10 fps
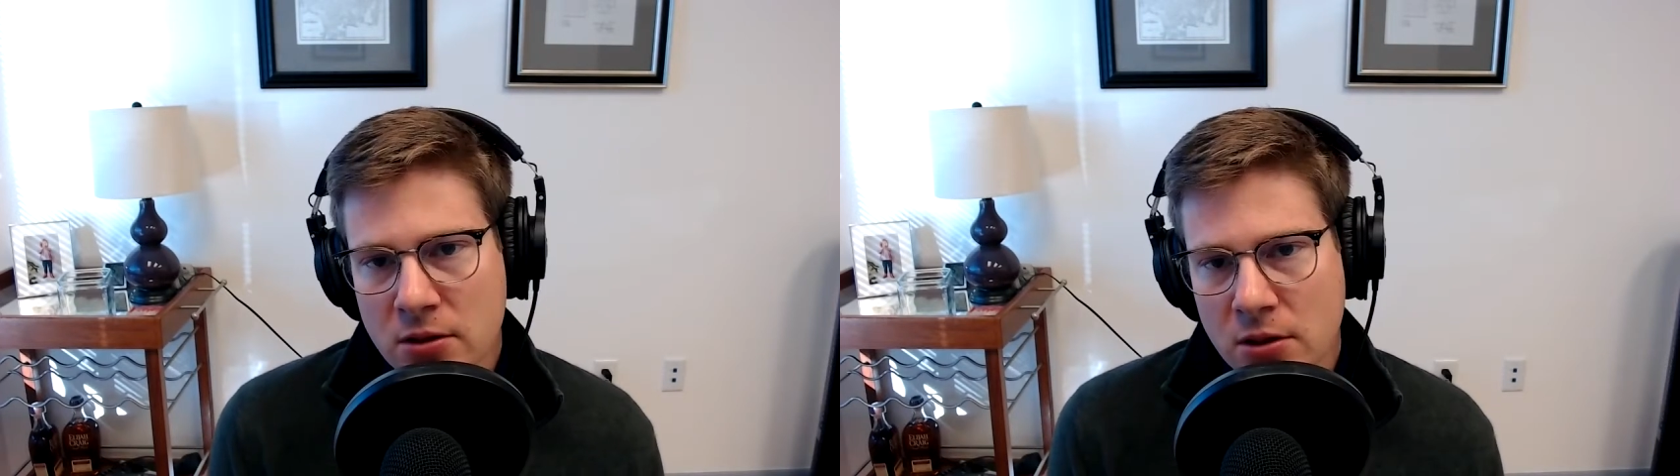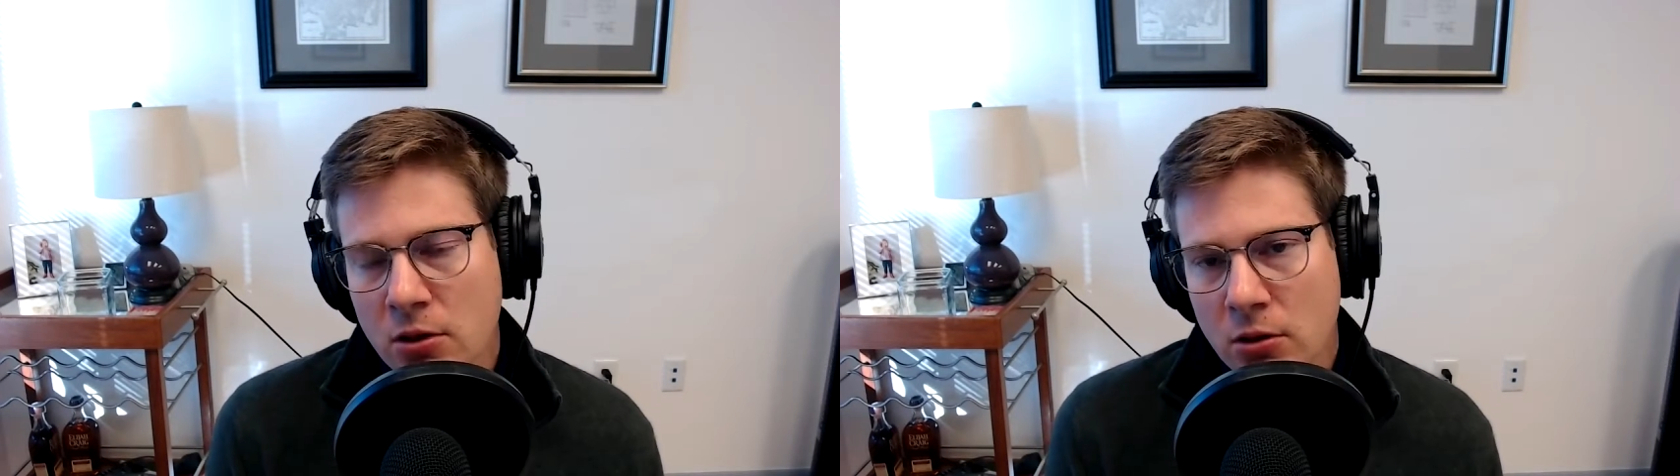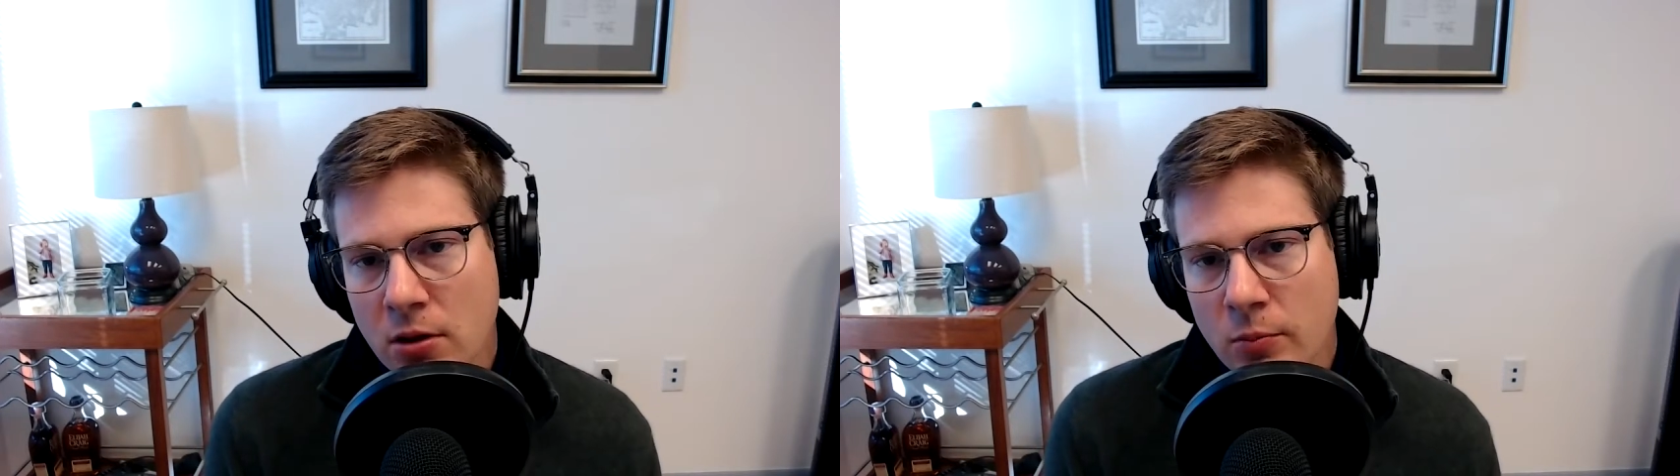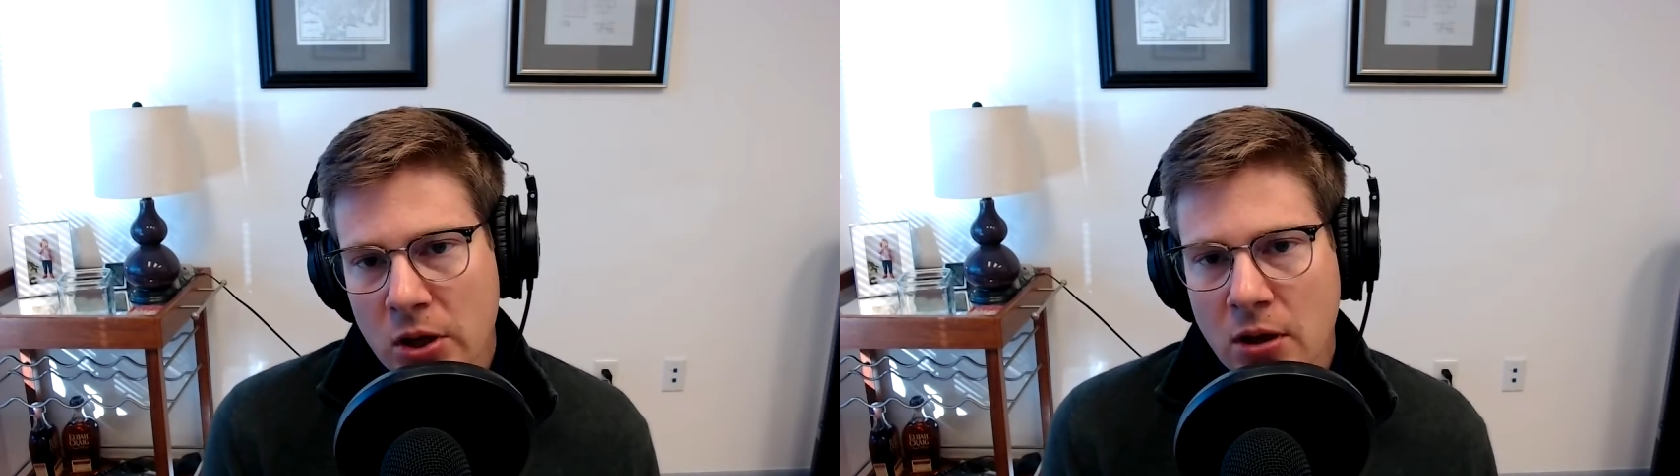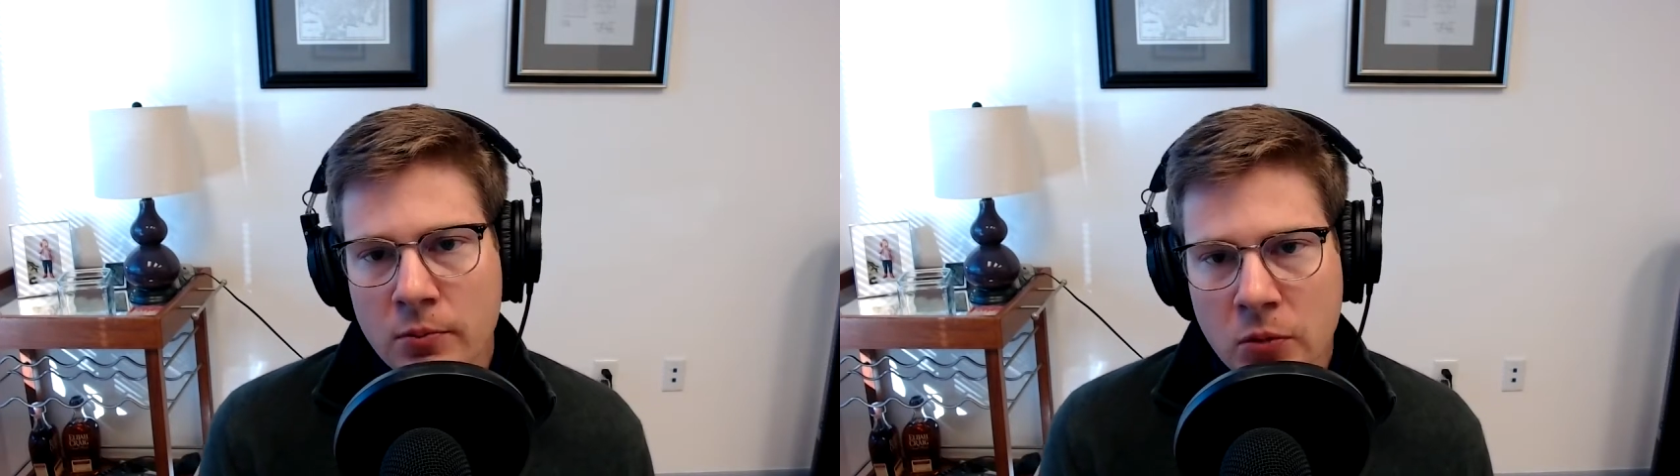you're going to
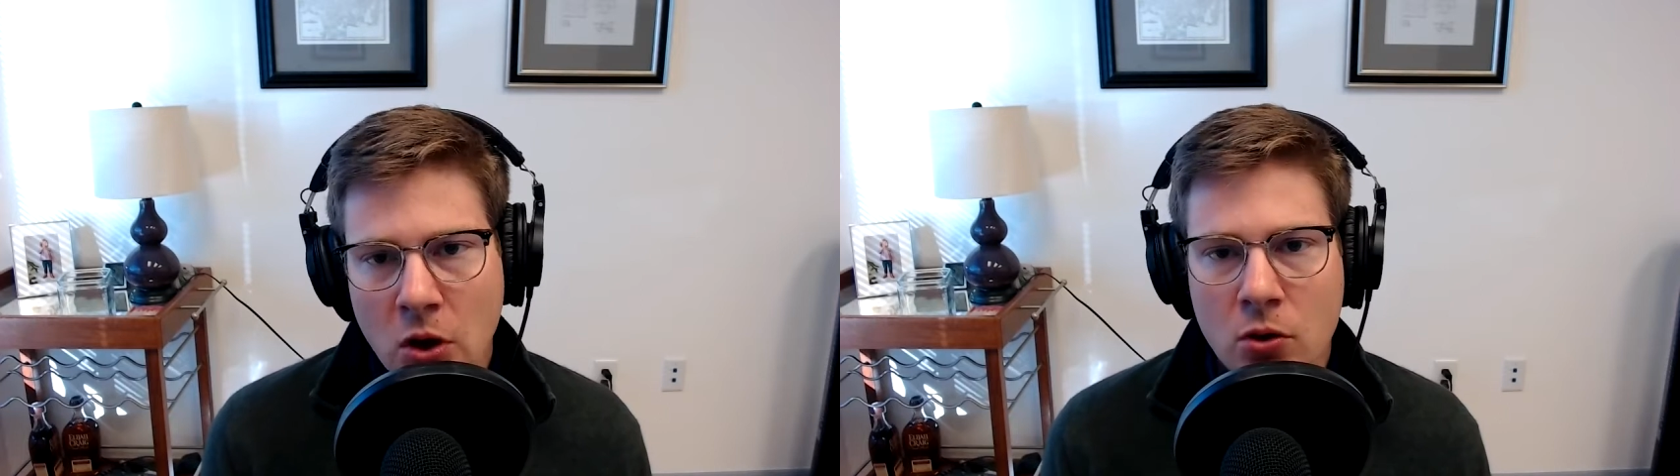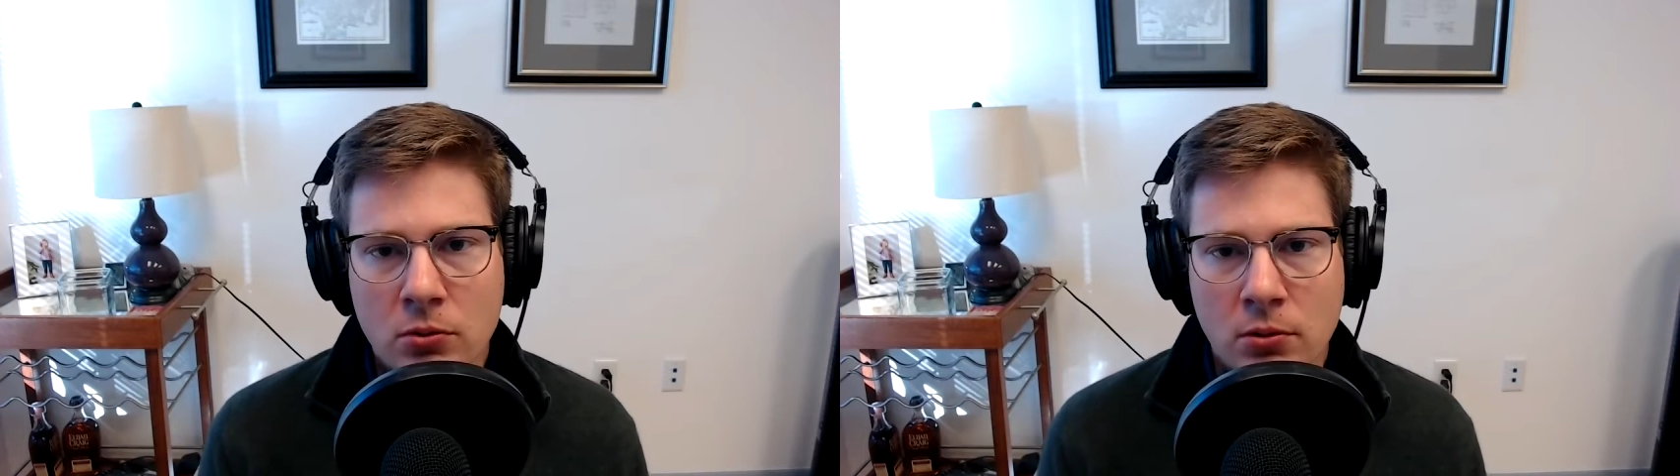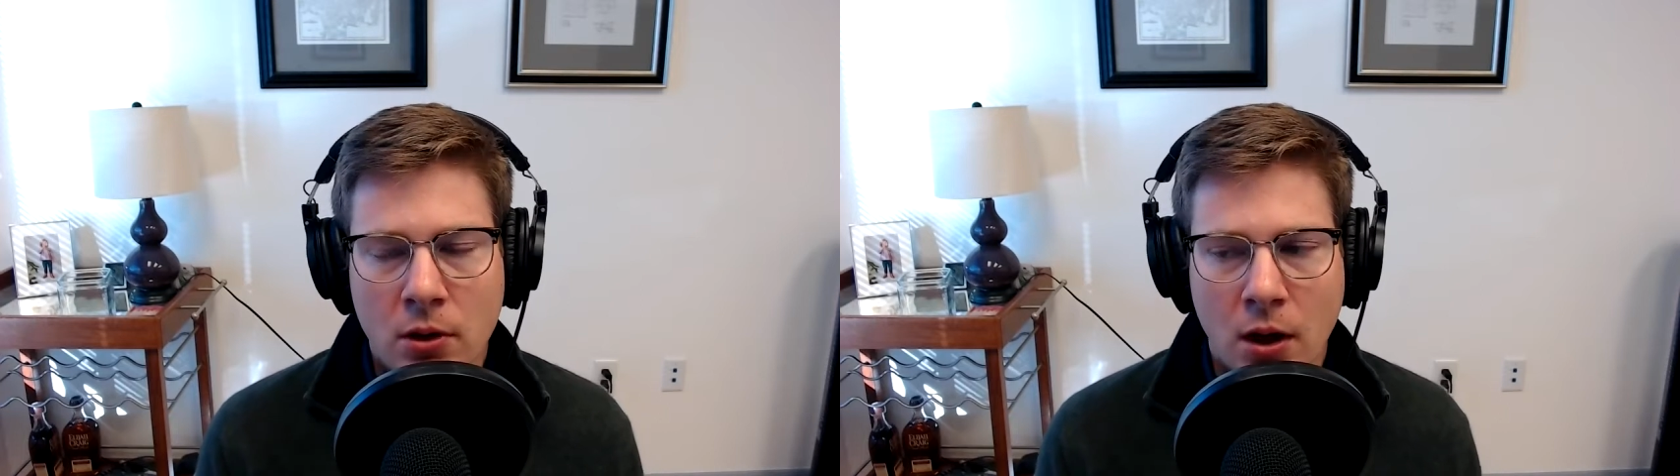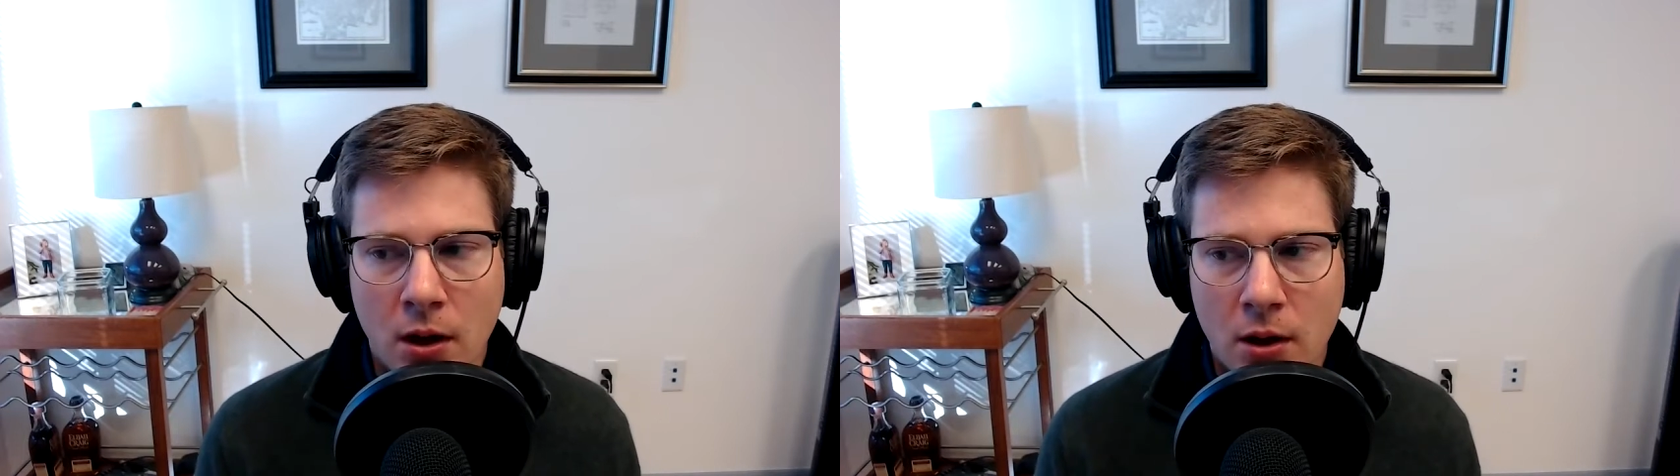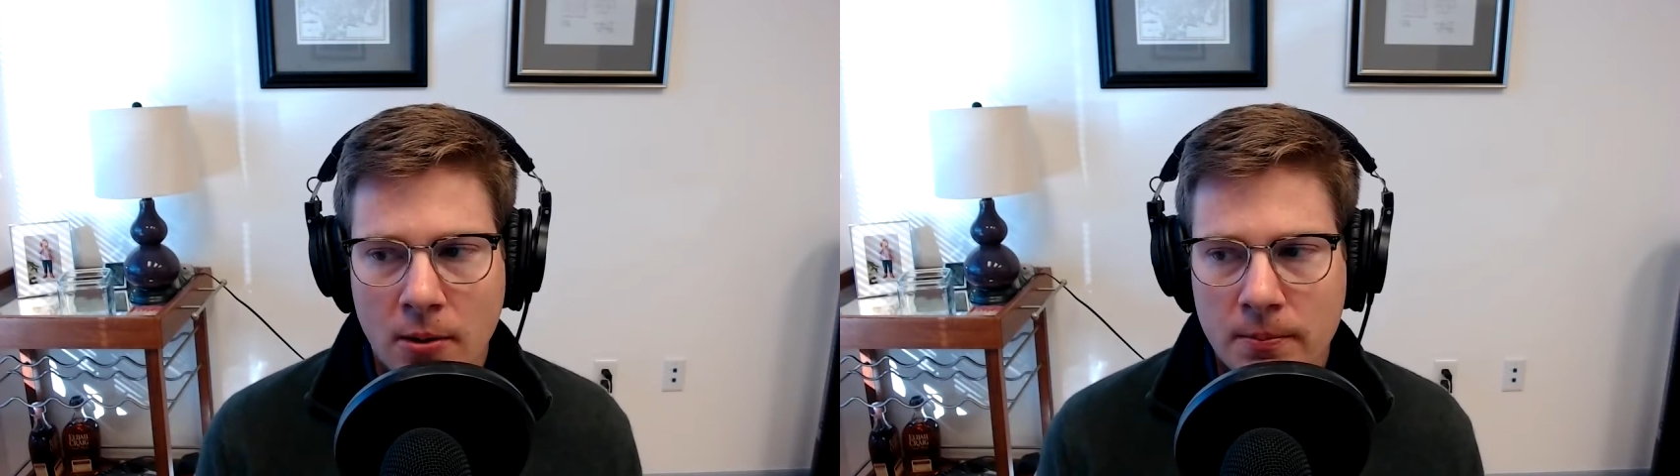become known
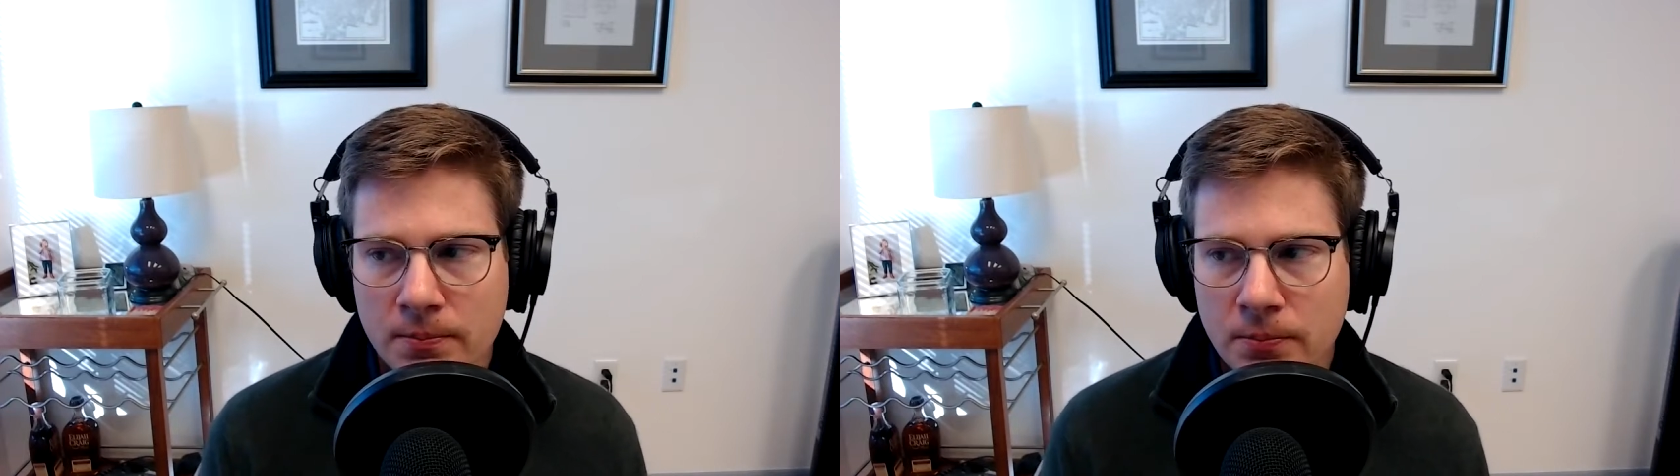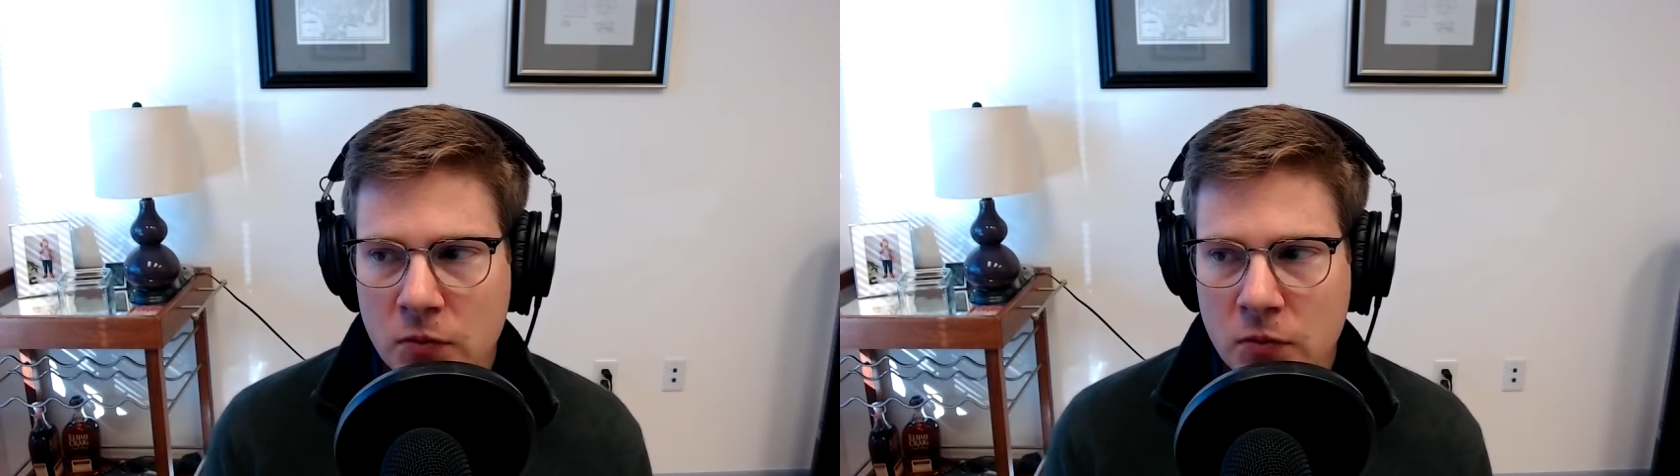um,